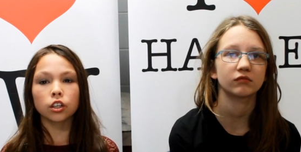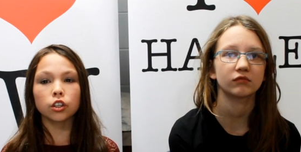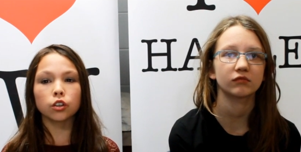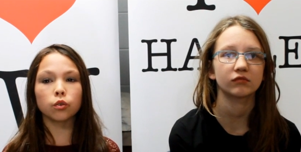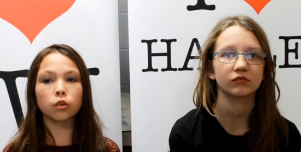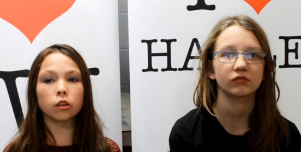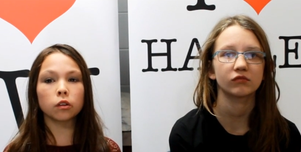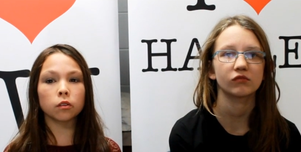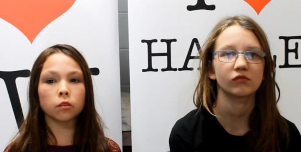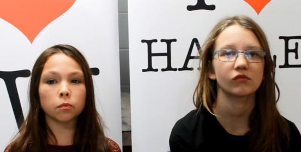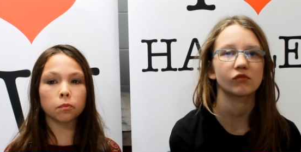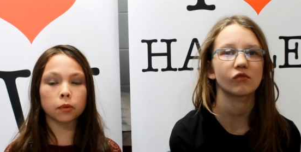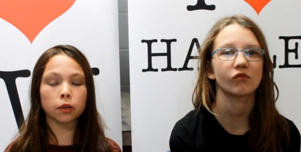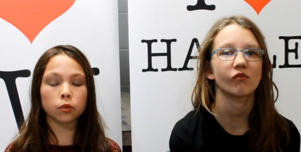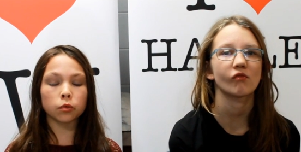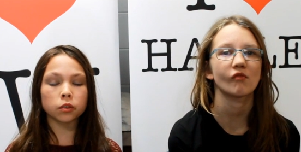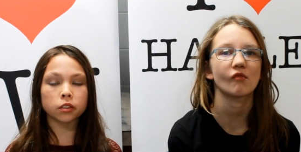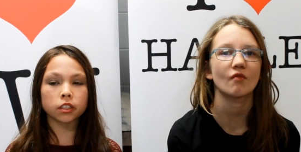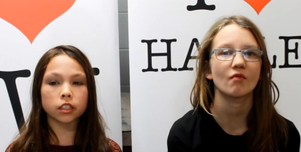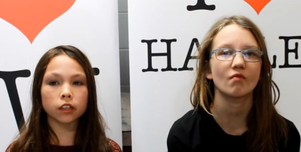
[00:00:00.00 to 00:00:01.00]
Speaker 1: You will be
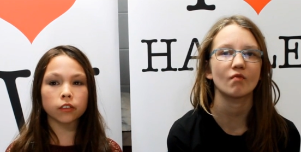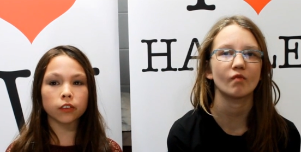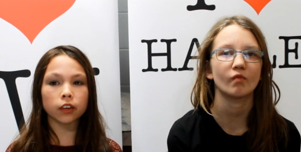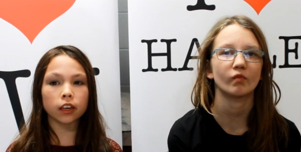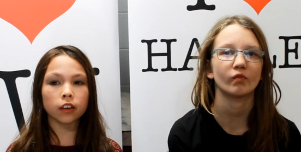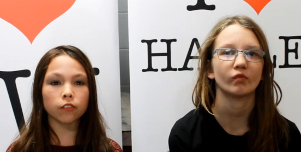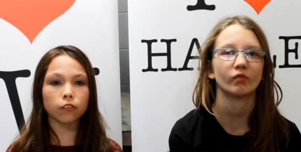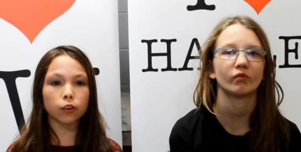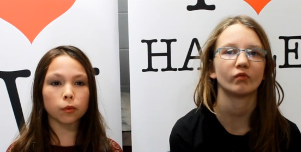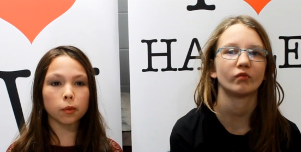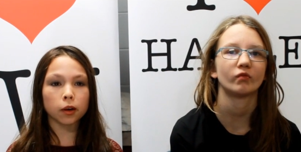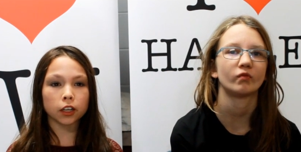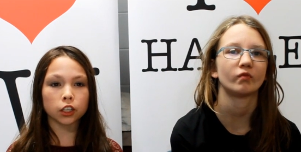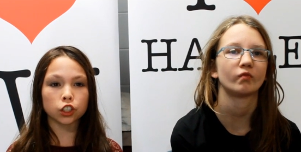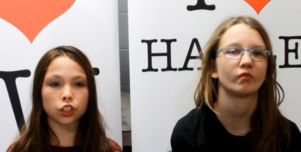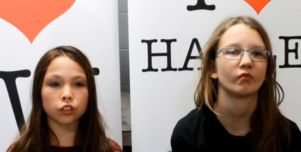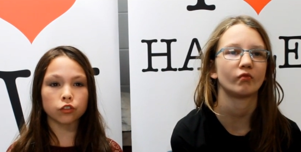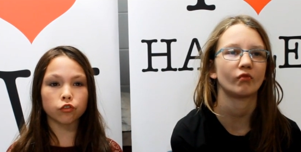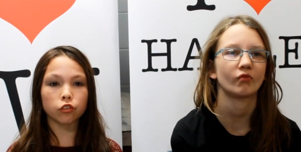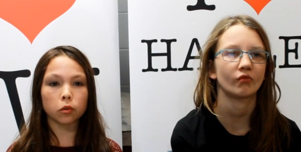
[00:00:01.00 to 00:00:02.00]
receiving
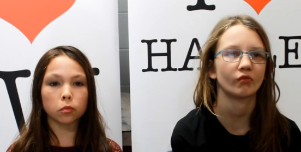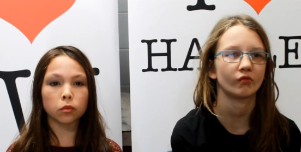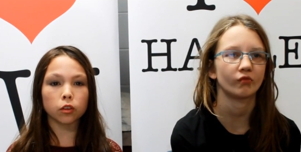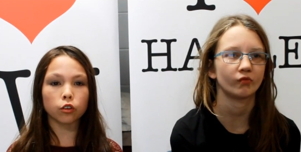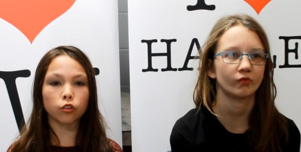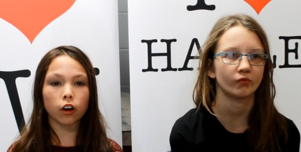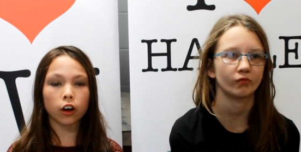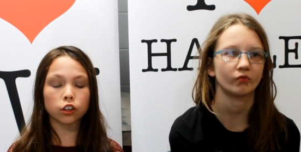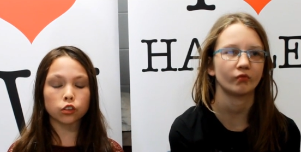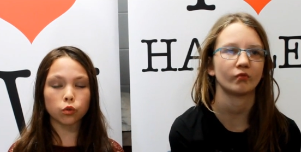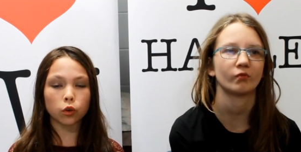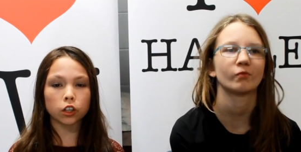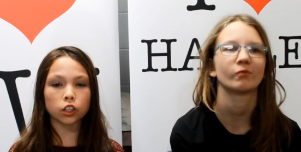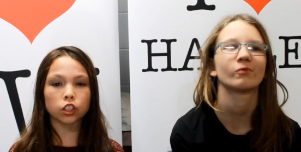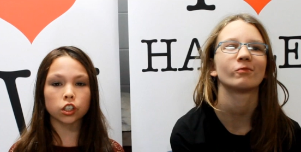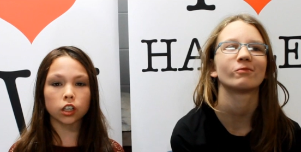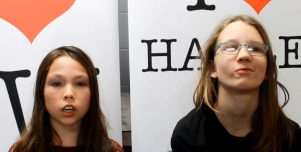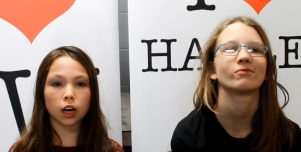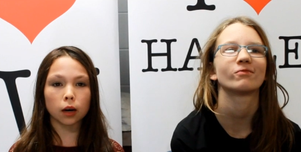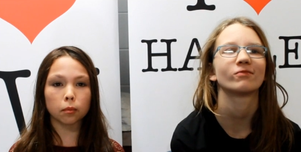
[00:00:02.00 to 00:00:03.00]
information from the
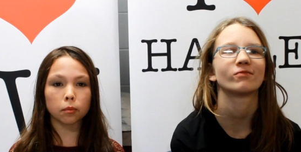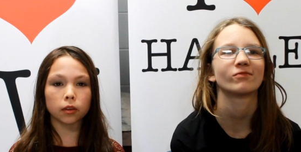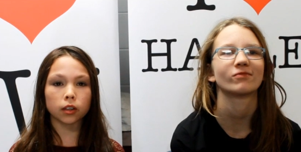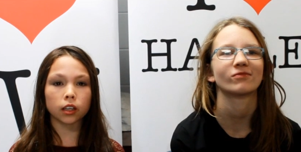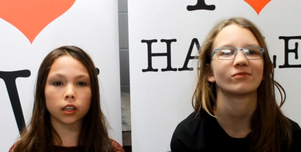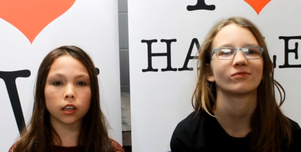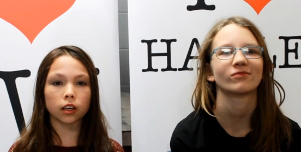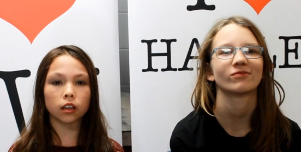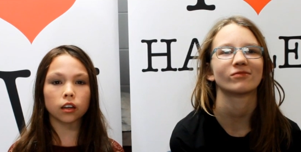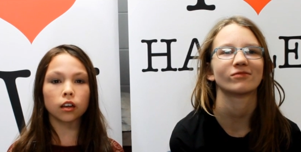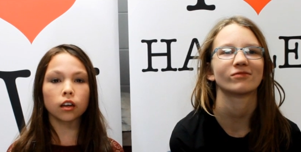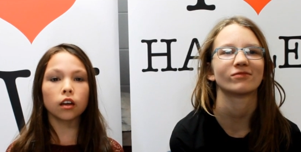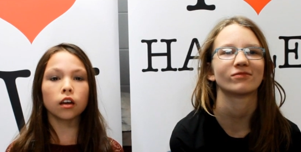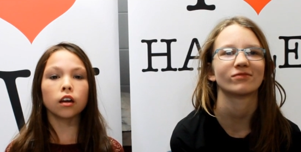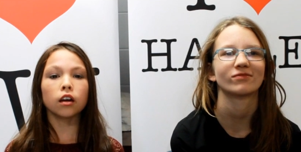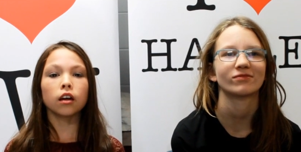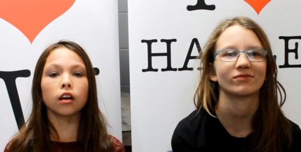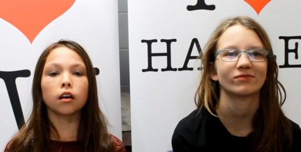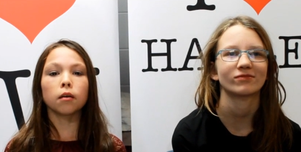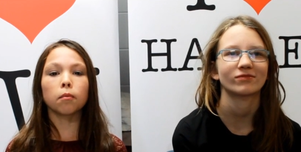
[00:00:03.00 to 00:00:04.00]
graduation company
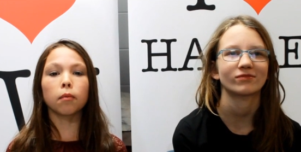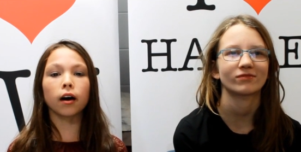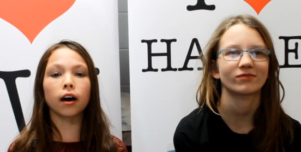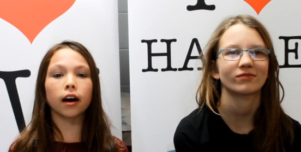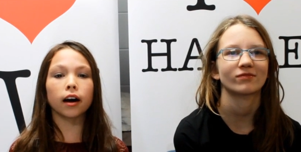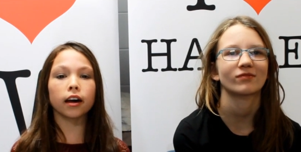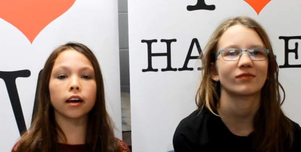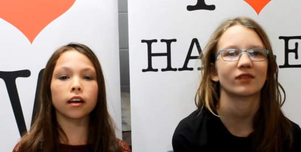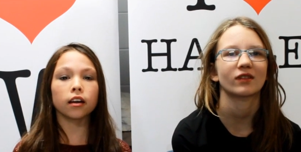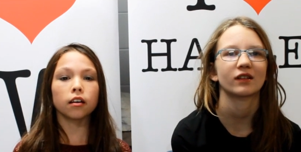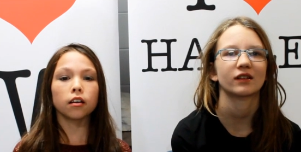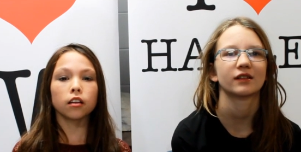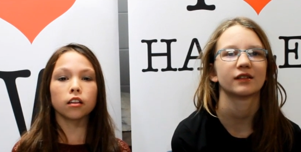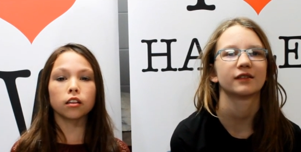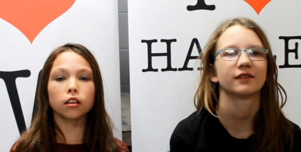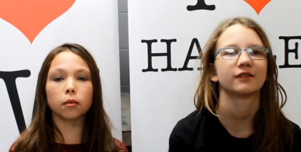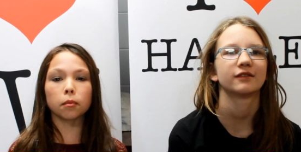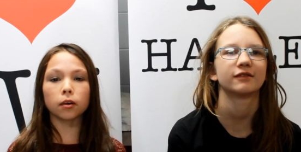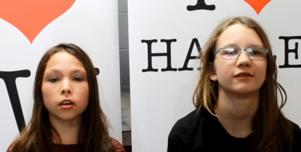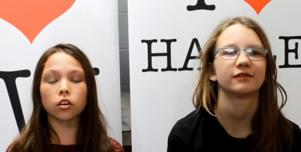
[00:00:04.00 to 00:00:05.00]
by
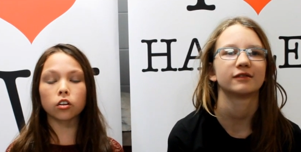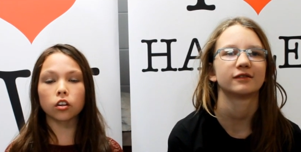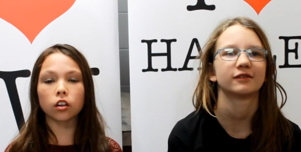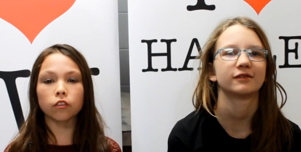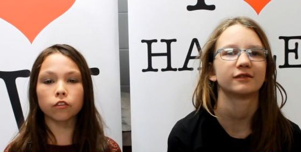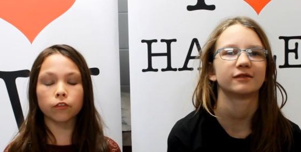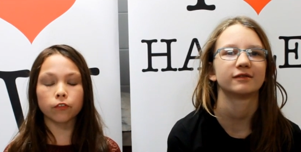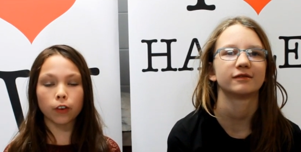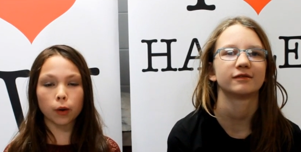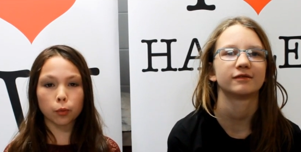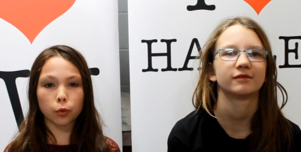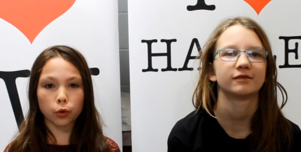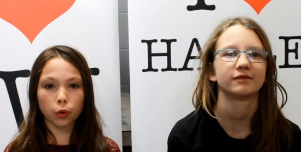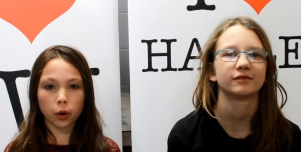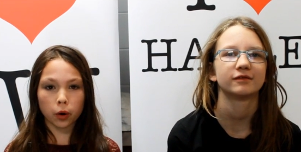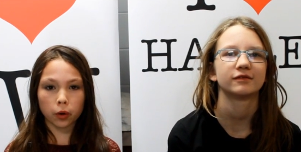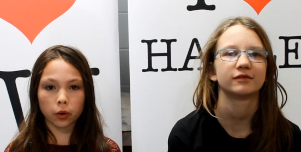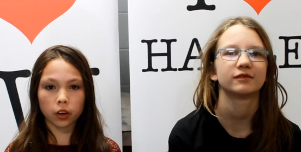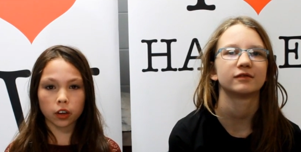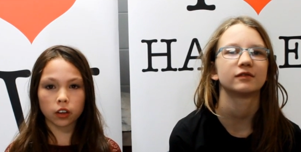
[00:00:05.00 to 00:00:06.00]
the middle of
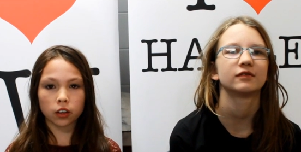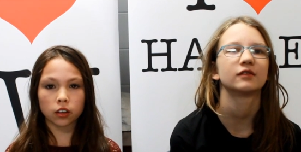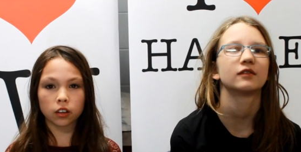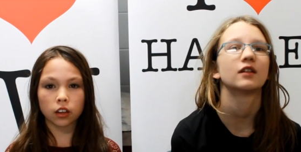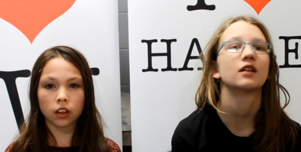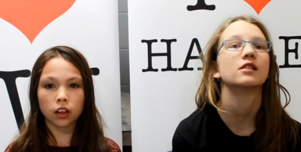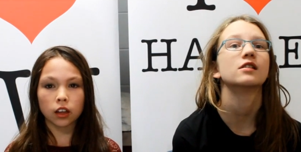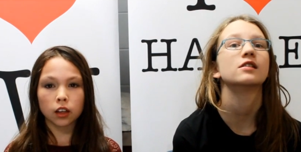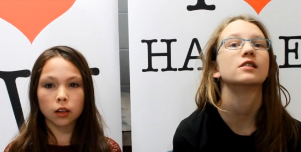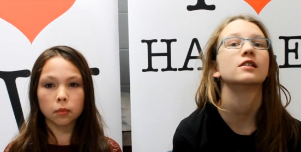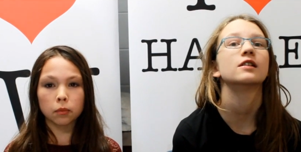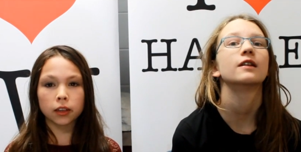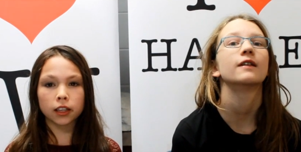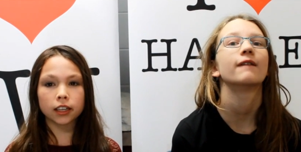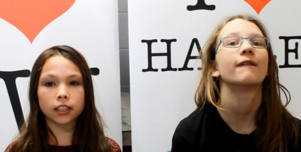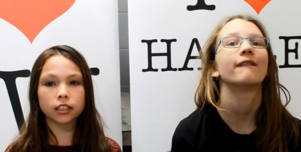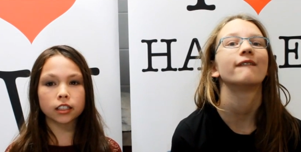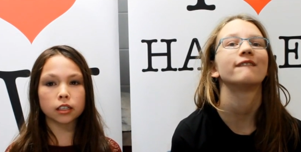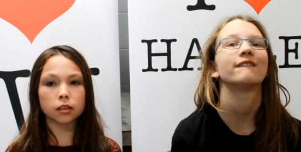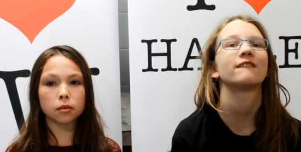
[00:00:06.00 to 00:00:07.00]
February.
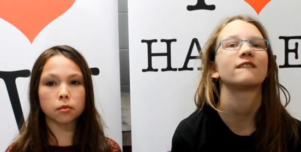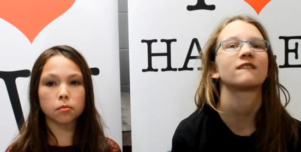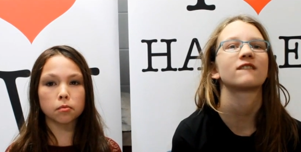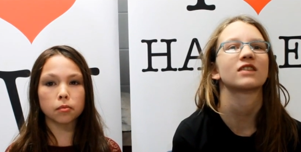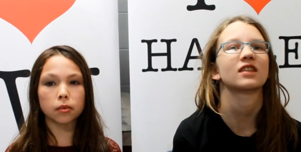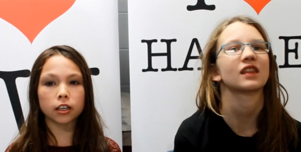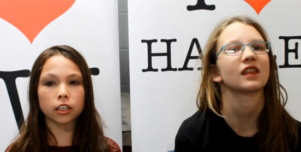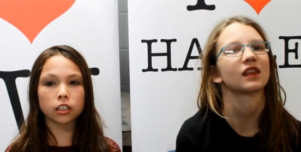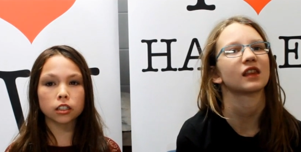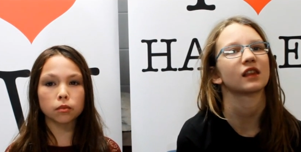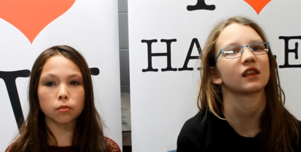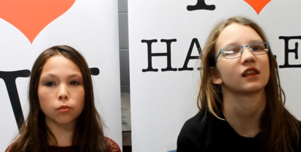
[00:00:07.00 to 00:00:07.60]
Please see Miss